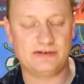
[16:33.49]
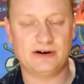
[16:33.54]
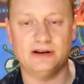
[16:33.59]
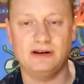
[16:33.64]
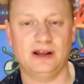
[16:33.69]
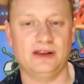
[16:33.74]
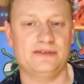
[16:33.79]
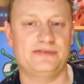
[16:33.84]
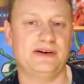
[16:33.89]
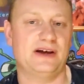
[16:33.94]
I
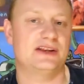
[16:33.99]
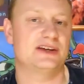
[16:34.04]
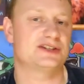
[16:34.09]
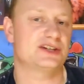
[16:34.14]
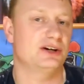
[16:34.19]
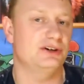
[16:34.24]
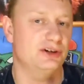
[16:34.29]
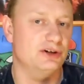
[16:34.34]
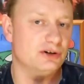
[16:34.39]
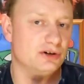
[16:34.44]
like the fact that
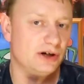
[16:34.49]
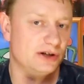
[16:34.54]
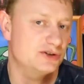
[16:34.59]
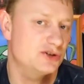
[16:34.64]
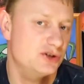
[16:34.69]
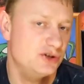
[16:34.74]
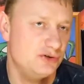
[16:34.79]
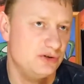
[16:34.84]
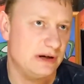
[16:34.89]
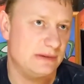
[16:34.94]
it's only
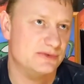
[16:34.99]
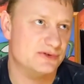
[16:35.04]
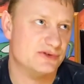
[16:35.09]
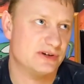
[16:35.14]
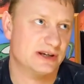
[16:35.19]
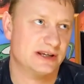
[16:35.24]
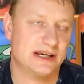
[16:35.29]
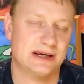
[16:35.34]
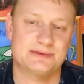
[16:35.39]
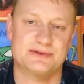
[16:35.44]
got two
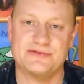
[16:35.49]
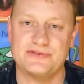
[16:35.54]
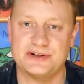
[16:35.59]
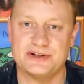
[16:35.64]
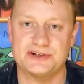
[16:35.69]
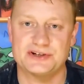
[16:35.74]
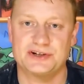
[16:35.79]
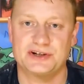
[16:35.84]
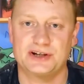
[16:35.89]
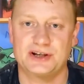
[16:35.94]
Amstrad games
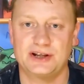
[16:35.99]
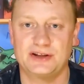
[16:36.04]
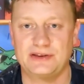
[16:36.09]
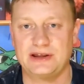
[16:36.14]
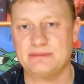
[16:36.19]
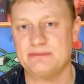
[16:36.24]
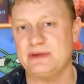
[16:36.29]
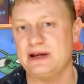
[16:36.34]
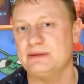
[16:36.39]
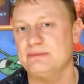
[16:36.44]
featured in it.
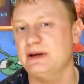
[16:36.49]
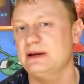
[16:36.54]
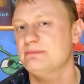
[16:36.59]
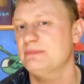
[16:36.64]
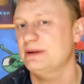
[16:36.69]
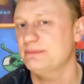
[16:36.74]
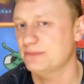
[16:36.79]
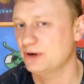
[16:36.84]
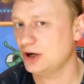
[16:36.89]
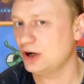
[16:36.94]
That made
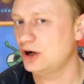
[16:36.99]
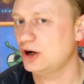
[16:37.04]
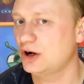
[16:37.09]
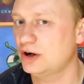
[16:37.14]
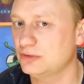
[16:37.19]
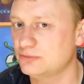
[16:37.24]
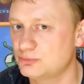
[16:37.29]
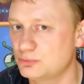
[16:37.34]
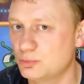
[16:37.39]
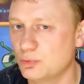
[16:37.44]
my
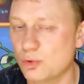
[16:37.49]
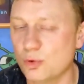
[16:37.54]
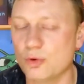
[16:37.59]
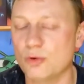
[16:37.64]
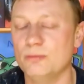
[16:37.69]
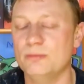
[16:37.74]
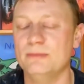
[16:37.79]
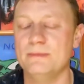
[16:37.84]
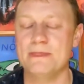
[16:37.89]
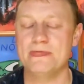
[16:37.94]
heart
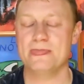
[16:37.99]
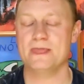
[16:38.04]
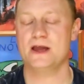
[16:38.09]
warm.